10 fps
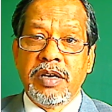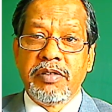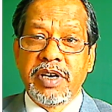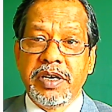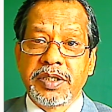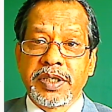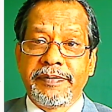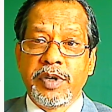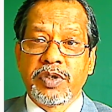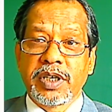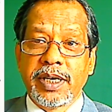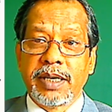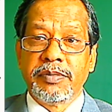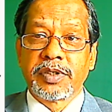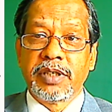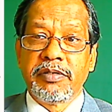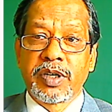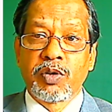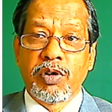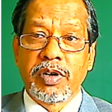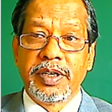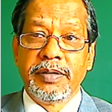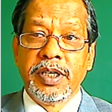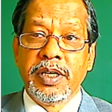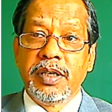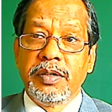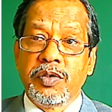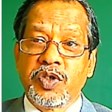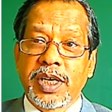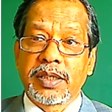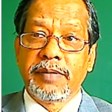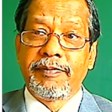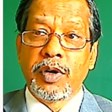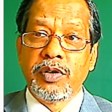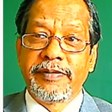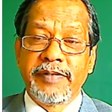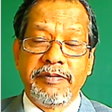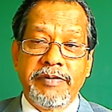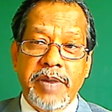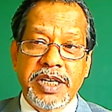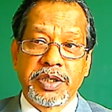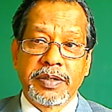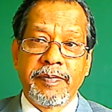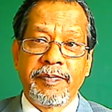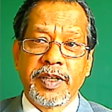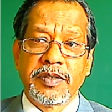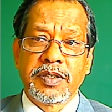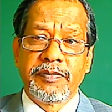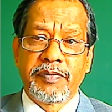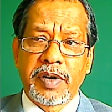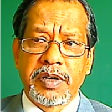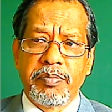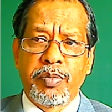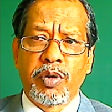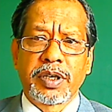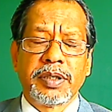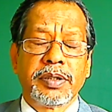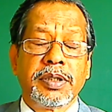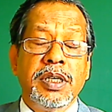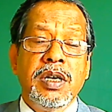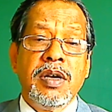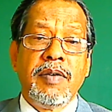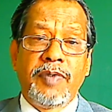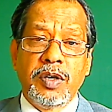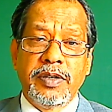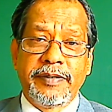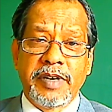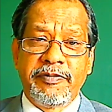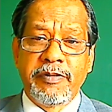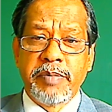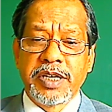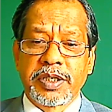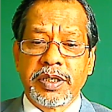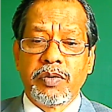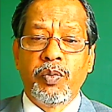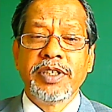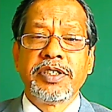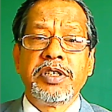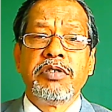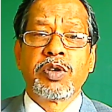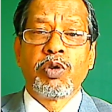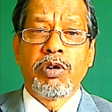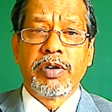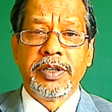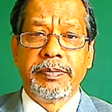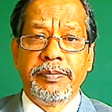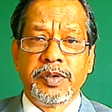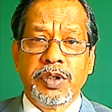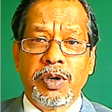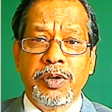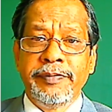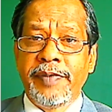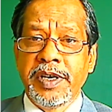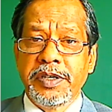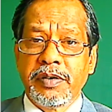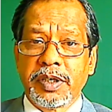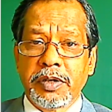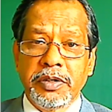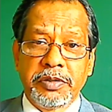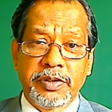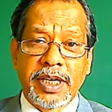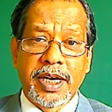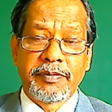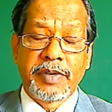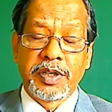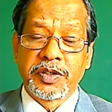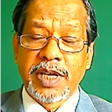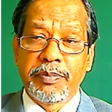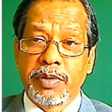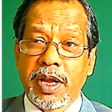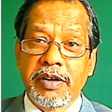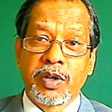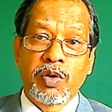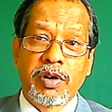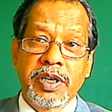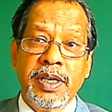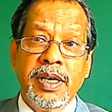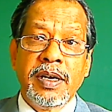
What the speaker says: Rehearse a few times and record to check the flow of information. This is very important. Flow of information. Once you record your own video and go through that, for example, I recorded